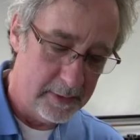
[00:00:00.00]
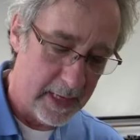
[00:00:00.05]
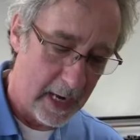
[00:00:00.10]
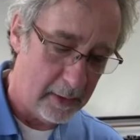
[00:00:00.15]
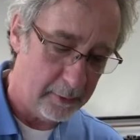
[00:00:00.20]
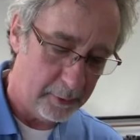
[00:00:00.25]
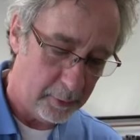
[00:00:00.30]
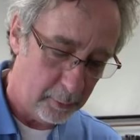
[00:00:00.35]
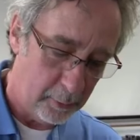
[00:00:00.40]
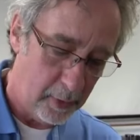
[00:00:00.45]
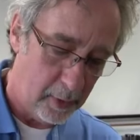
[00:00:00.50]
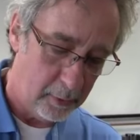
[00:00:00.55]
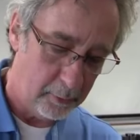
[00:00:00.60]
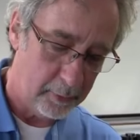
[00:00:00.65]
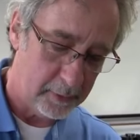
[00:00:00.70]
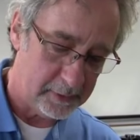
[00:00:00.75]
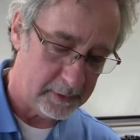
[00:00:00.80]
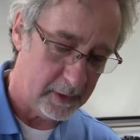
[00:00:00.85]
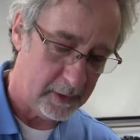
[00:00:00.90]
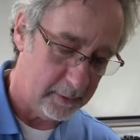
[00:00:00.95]
down the
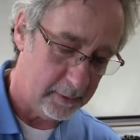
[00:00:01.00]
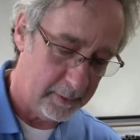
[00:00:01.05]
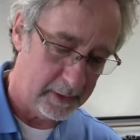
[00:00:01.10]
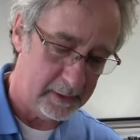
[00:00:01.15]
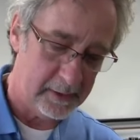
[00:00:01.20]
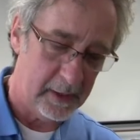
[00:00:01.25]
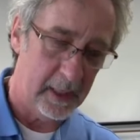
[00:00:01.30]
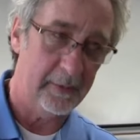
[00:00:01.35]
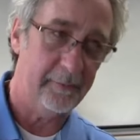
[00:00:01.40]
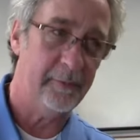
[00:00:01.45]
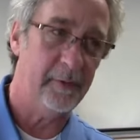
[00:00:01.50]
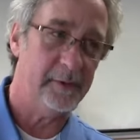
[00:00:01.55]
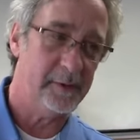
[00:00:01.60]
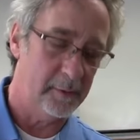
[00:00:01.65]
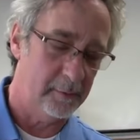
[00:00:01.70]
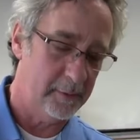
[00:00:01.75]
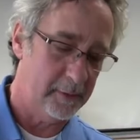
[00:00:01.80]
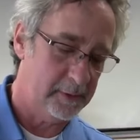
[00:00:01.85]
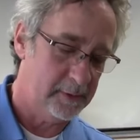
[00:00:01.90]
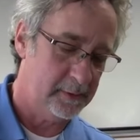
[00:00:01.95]
road, what's going to be exciting for us
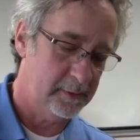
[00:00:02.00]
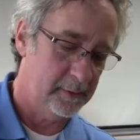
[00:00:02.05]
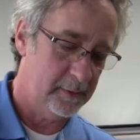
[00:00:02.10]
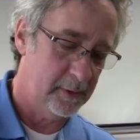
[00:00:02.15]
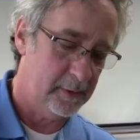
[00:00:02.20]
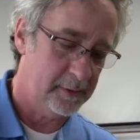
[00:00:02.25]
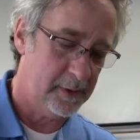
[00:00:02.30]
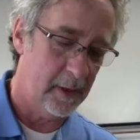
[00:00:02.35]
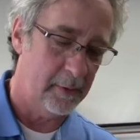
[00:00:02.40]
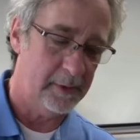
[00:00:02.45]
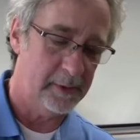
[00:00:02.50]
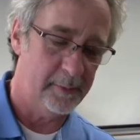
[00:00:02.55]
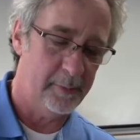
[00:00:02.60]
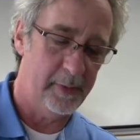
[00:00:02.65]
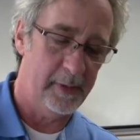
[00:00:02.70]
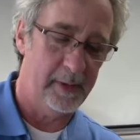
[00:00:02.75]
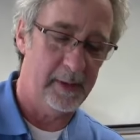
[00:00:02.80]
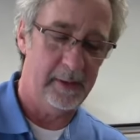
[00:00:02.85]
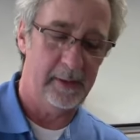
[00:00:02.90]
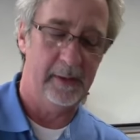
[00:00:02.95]
is there's always
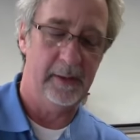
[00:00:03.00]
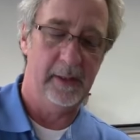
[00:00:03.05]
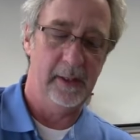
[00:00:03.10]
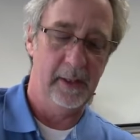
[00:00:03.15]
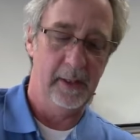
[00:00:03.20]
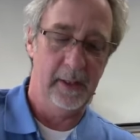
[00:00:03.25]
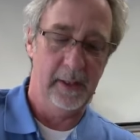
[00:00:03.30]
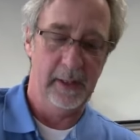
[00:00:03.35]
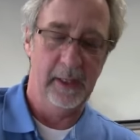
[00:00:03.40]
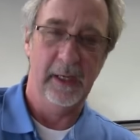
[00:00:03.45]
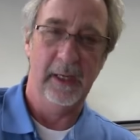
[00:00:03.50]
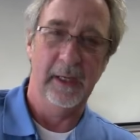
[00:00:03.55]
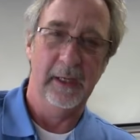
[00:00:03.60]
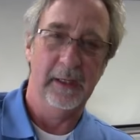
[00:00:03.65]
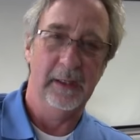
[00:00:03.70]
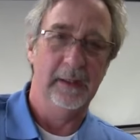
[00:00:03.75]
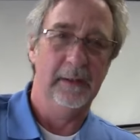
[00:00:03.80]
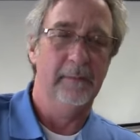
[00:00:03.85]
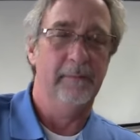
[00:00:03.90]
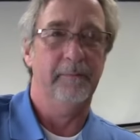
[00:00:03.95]
been
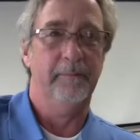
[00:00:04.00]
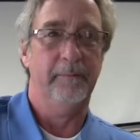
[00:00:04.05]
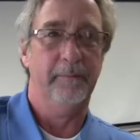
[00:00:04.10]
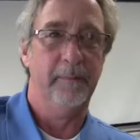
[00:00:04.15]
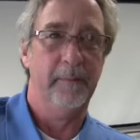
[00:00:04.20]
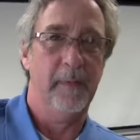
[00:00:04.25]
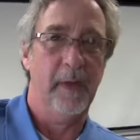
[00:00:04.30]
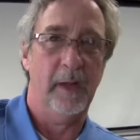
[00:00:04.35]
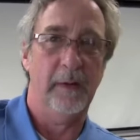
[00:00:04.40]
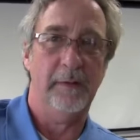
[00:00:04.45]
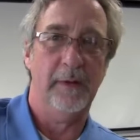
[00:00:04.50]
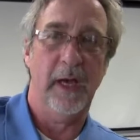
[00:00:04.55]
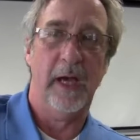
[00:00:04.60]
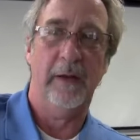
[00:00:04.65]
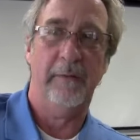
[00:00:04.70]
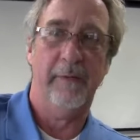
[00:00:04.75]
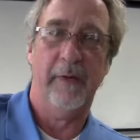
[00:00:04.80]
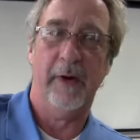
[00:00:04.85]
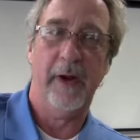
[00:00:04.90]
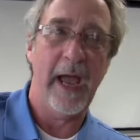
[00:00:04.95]
not
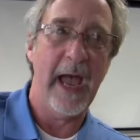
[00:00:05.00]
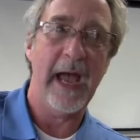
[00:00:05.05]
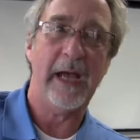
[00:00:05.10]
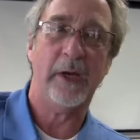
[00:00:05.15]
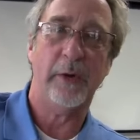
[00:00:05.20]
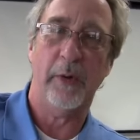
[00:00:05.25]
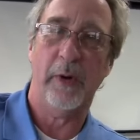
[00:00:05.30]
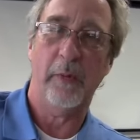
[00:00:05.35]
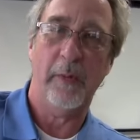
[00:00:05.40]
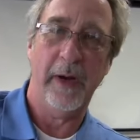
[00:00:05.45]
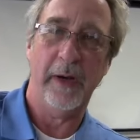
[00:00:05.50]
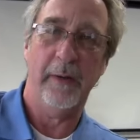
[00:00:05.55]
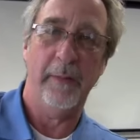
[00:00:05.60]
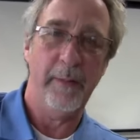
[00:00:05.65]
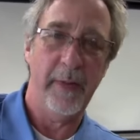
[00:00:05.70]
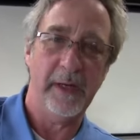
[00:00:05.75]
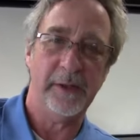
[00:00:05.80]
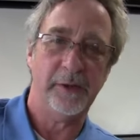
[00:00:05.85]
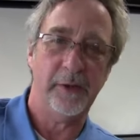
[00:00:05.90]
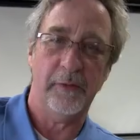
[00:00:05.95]
a very accurate way to
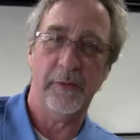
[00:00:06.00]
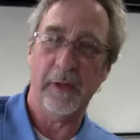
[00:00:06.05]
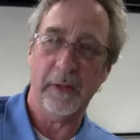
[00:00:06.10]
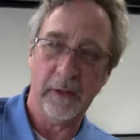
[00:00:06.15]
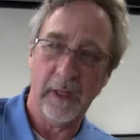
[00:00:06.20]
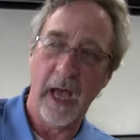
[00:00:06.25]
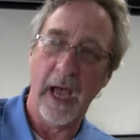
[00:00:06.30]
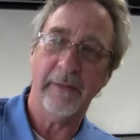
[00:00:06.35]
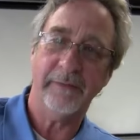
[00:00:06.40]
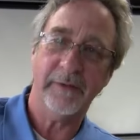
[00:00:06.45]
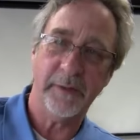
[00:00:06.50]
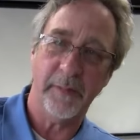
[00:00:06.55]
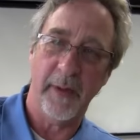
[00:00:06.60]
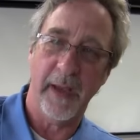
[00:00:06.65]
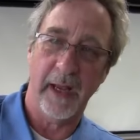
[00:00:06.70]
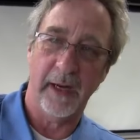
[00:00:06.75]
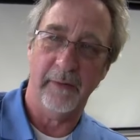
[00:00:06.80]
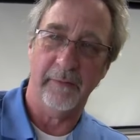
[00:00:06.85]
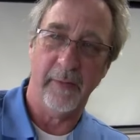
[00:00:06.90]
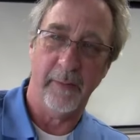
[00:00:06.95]
measure the
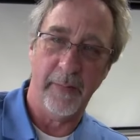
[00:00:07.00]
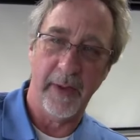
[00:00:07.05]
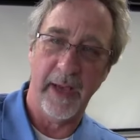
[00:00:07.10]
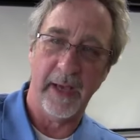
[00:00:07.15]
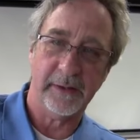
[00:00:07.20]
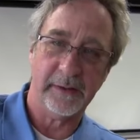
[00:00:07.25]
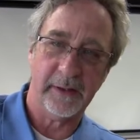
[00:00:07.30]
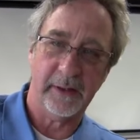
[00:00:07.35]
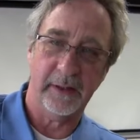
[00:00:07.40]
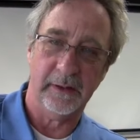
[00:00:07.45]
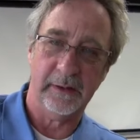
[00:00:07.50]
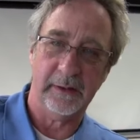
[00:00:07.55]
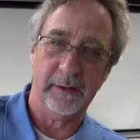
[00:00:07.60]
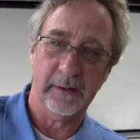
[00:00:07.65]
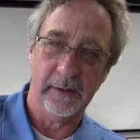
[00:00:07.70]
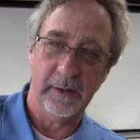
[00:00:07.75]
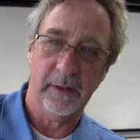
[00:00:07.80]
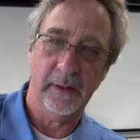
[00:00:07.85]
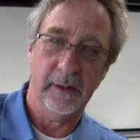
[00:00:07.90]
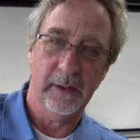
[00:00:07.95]
lifespan of a basket.
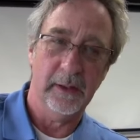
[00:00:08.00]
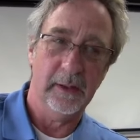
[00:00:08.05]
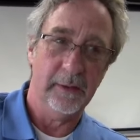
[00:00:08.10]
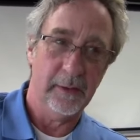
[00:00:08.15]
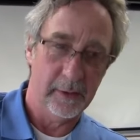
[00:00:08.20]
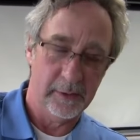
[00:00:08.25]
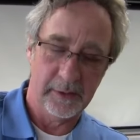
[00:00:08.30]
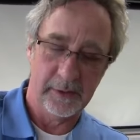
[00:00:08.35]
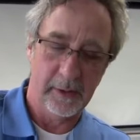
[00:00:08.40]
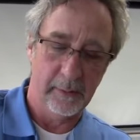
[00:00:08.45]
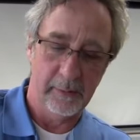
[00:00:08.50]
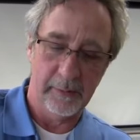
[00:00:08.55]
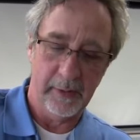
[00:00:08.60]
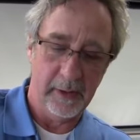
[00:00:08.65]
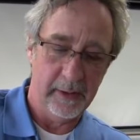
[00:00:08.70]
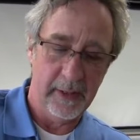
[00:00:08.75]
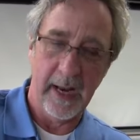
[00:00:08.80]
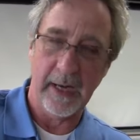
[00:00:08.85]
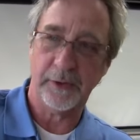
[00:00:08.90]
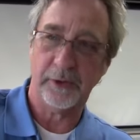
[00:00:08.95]
There's some
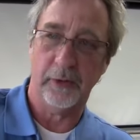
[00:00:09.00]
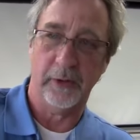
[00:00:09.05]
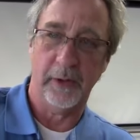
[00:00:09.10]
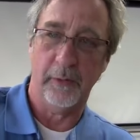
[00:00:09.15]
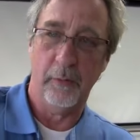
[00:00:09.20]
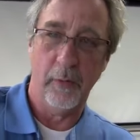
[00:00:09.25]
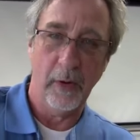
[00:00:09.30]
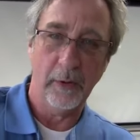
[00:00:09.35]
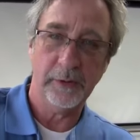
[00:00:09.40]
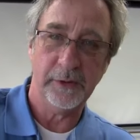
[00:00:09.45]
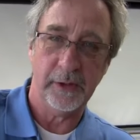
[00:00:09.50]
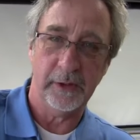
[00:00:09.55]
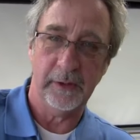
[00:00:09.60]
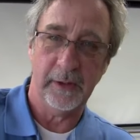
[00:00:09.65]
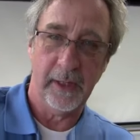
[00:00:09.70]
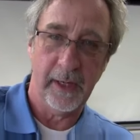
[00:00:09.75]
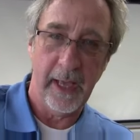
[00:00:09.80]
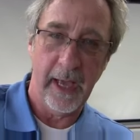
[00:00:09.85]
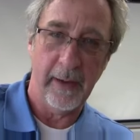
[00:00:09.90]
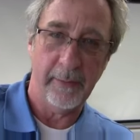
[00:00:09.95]
natural erosion
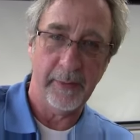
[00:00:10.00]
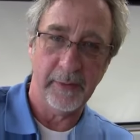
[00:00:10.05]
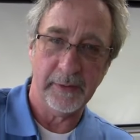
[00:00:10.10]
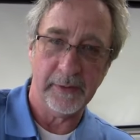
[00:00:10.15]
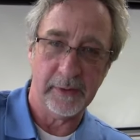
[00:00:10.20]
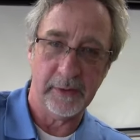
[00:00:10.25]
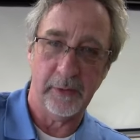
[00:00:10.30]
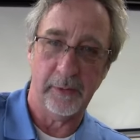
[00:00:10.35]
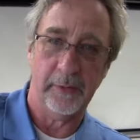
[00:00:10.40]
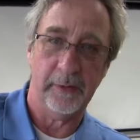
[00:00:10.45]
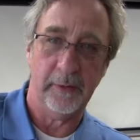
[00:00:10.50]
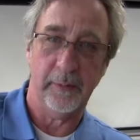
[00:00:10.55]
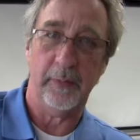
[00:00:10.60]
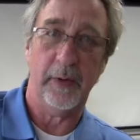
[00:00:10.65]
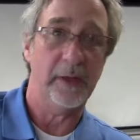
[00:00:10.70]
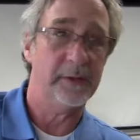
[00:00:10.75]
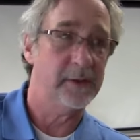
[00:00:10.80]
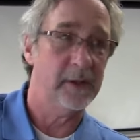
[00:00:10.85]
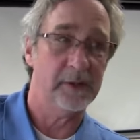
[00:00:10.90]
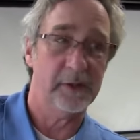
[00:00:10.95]
that happens during the
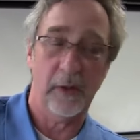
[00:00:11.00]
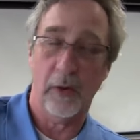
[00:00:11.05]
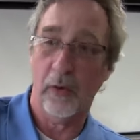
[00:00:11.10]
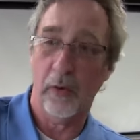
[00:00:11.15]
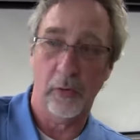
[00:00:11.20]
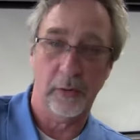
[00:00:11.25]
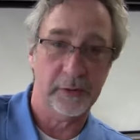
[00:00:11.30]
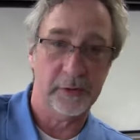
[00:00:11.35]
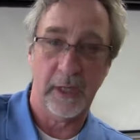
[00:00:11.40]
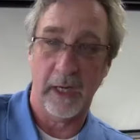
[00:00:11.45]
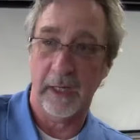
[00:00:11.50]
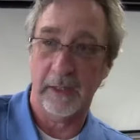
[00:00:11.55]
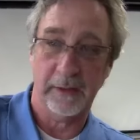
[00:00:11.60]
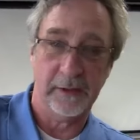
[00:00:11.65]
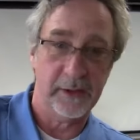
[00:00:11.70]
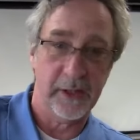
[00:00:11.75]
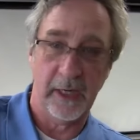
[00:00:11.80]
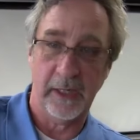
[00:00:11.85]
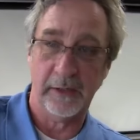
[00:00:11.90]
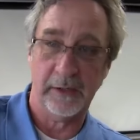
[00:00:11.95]
process. The holes kind
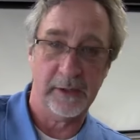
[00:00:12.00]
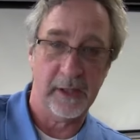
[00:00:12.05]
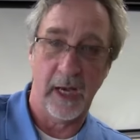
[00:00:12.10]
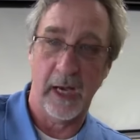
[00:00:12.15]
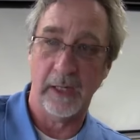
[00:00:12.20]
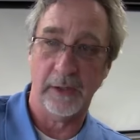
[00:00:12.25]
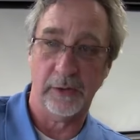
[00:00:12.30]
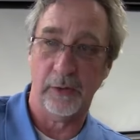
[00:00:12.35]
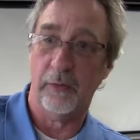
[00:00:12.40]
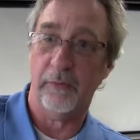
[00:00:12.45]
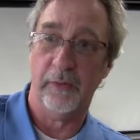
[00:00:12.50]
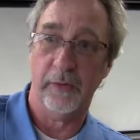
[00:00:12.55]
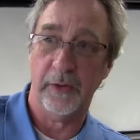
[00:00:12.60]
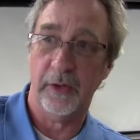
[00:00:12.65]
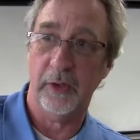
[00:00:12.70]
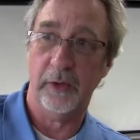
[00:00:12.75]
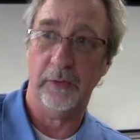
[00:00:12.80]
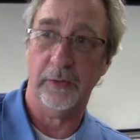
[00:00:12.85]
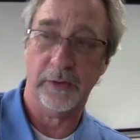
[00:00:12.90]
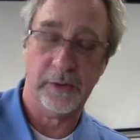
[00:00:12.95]
of change size over
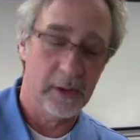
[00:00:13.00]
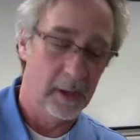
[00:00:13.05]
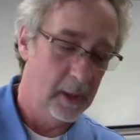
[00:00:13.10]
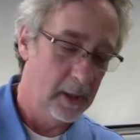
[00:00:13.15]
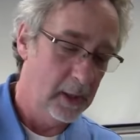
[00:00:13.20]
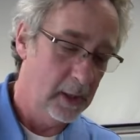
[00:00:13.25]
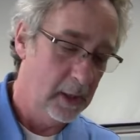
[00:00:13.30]
use.